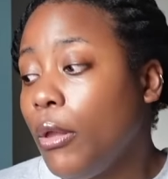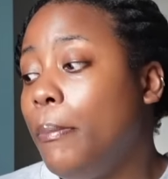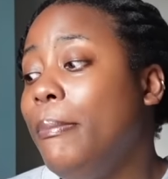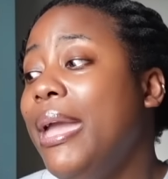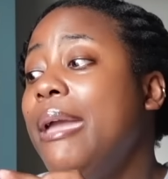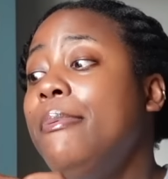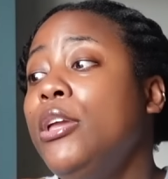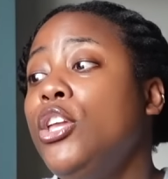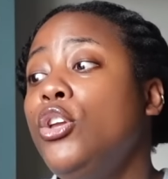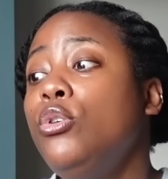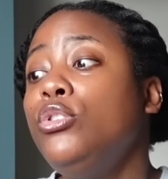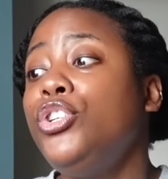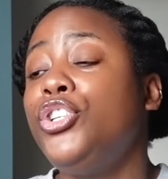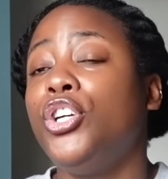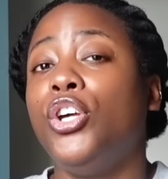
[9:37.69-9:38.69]
Maybe
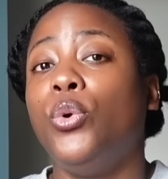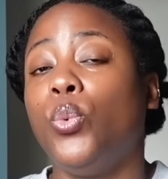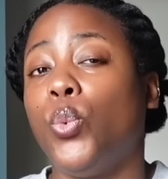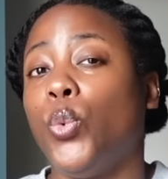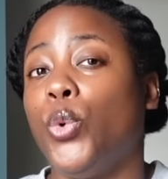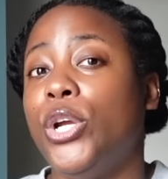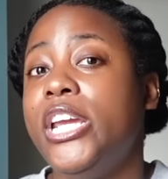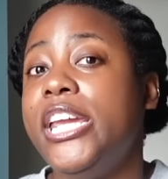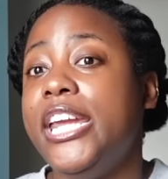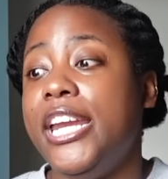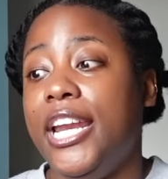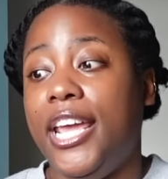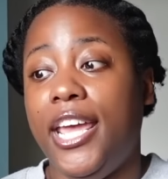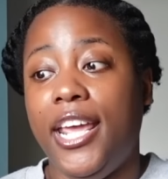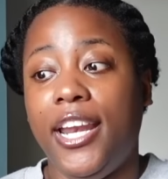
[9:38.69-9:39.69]
you should
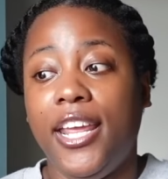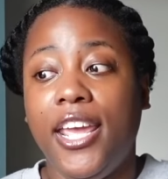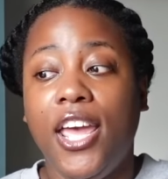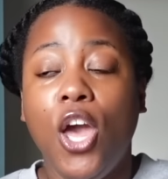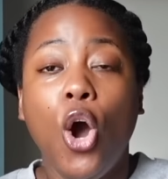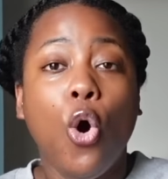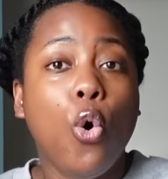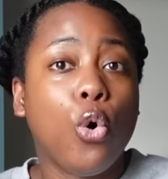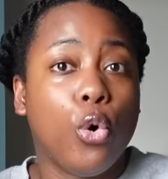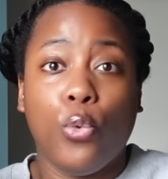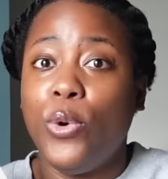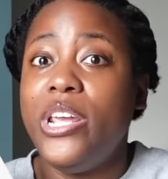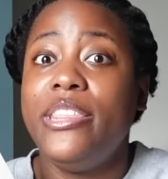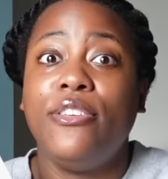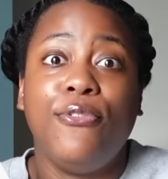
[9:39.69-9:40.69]
read it or
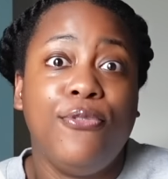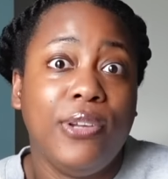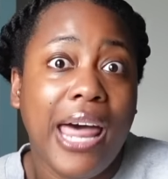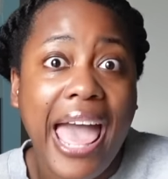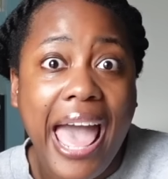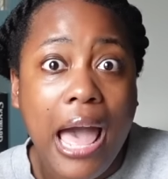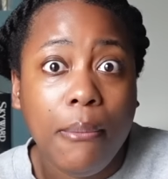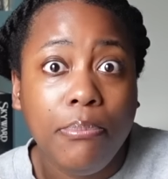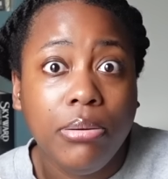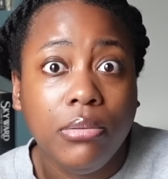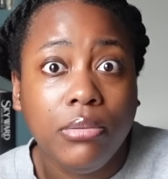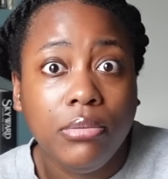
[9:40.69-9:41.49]
read the flap.